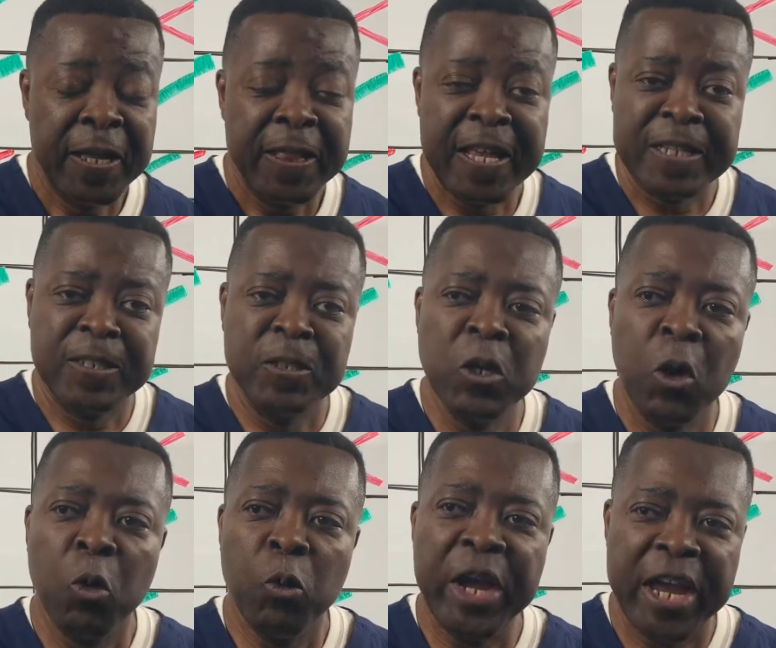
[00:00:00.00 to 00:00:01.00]
There's
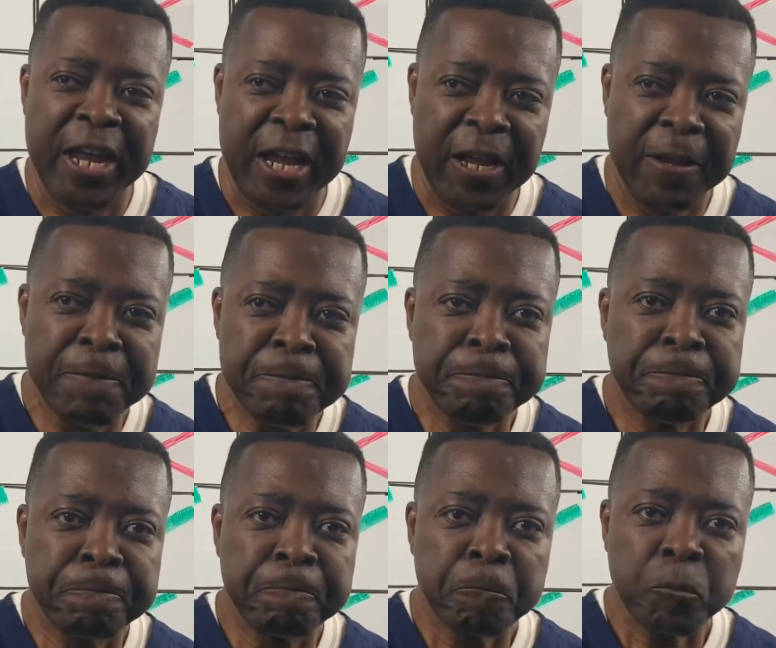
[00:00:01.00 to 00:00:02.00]
no way
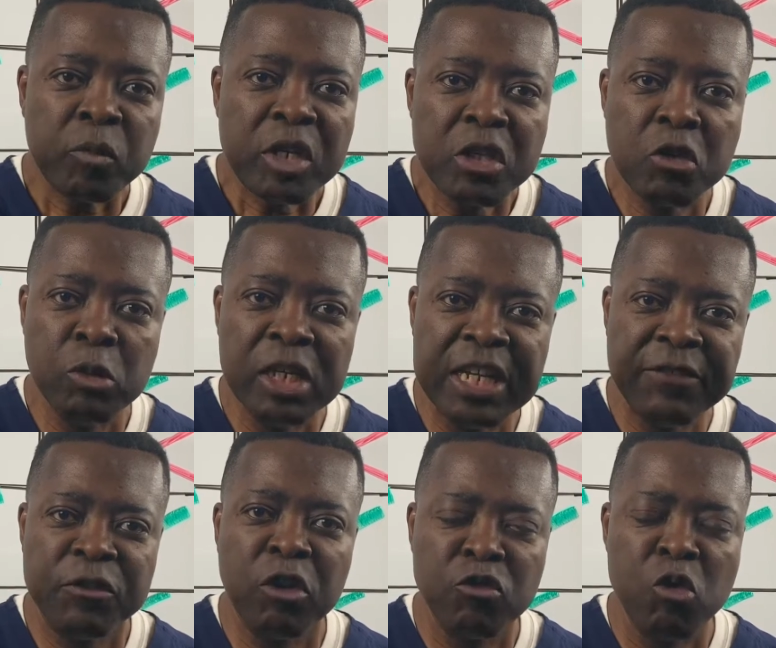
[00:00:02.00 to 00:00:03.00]
to
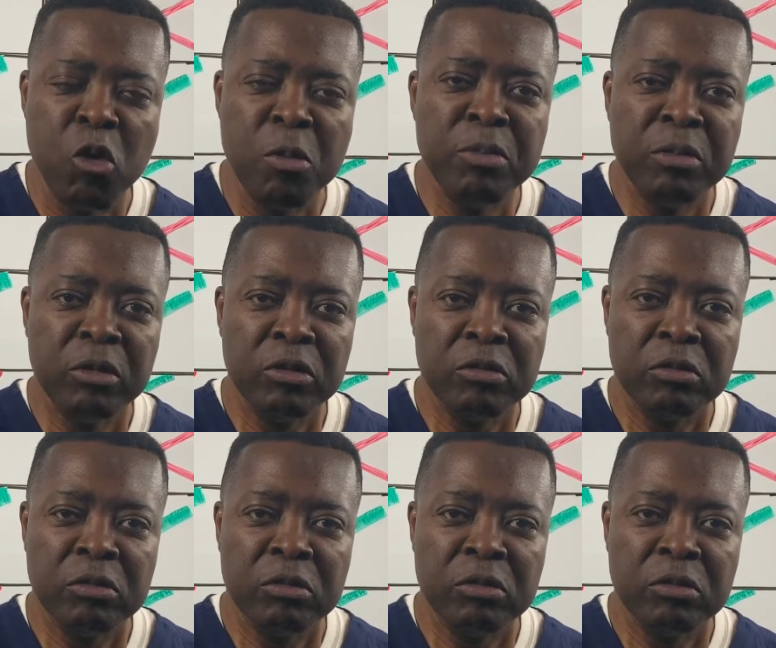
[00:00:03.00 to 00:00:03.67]
leave the room